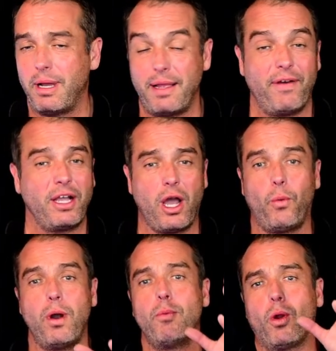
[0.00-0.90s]
if I got
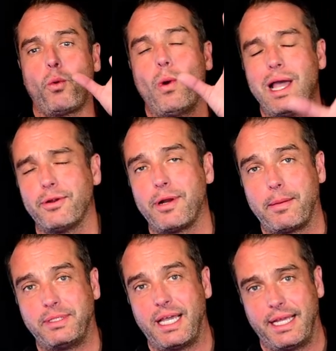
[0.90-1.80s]
one more weather
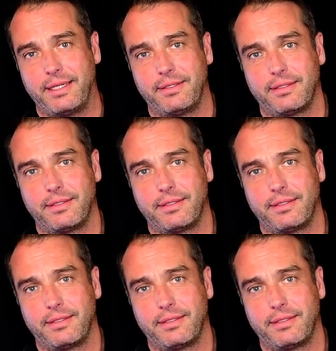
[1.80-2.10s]
update